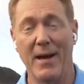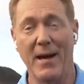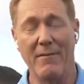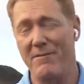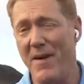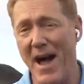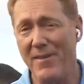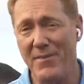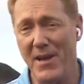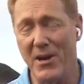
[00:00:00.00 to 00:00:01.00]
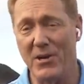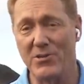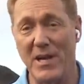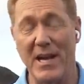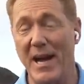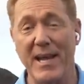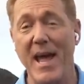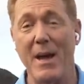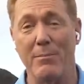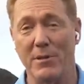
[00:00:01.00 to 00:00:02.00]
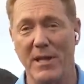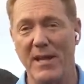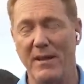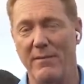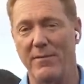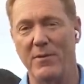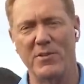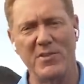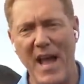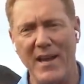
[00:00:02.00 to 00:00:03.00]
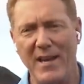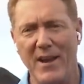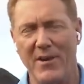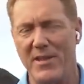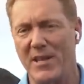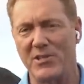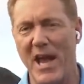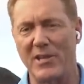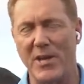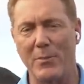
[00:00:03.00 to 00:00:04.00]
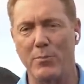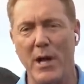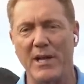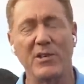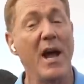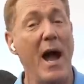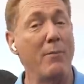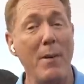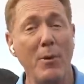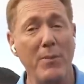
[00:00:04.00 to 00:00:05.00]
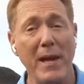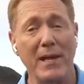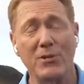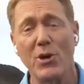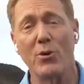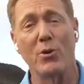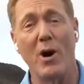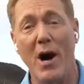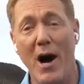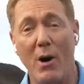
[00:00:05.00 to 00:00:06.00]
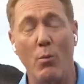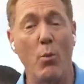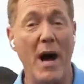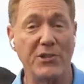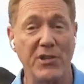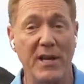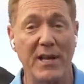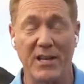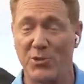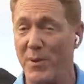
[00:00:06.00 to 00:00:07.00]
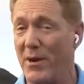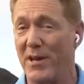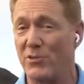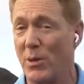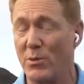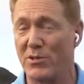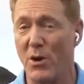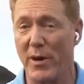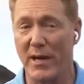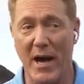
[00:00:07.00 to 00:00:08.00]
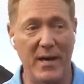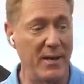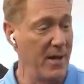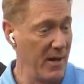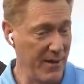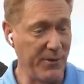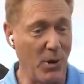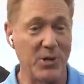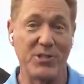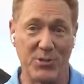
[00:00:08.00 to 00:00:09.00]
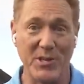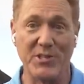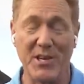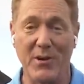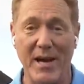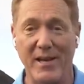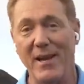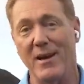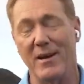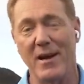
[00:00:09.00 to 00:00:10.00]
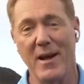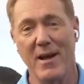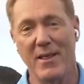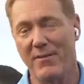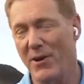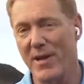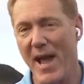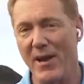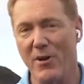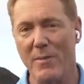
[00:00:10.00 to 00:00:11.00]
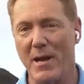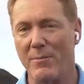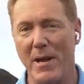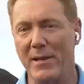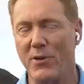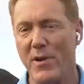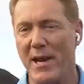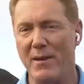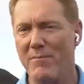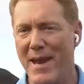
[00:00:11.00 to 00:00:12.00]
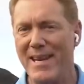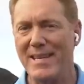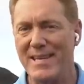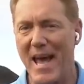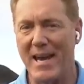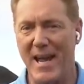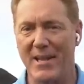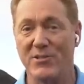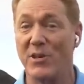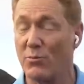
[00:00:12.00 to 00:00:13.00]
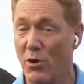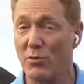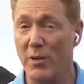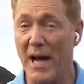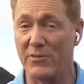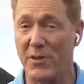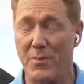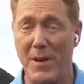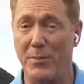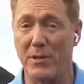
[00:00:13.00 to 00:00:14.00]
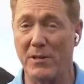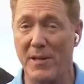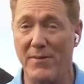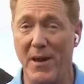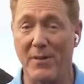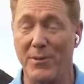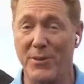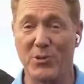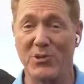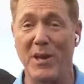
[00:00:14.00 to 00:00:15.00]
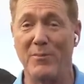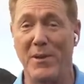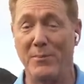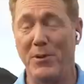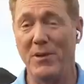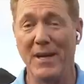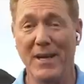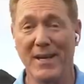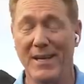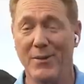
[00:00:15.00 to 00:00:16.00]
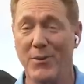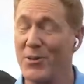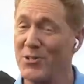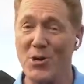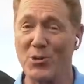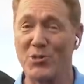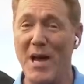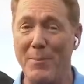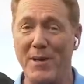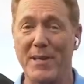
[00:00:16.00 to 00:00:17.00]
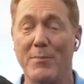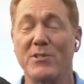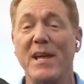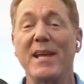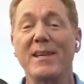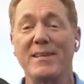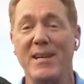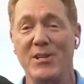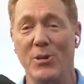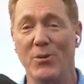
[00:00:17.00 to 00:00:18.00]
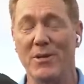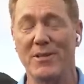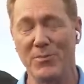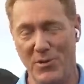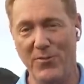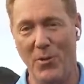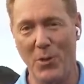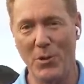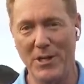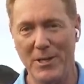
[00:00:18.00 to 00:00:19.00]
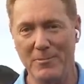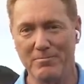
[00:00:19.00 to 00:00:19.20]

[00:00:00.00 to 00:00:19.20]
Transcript: 5 years, and I can't believe standing here in the exact same place. I remember being in total awe watching and experiencing what was going on. Of course, as we see right here, the volcano, Madam Pele, created many dead ends and roadblocks for the people that live here, but those same people, well, there's no stopping them as they continue to move forward.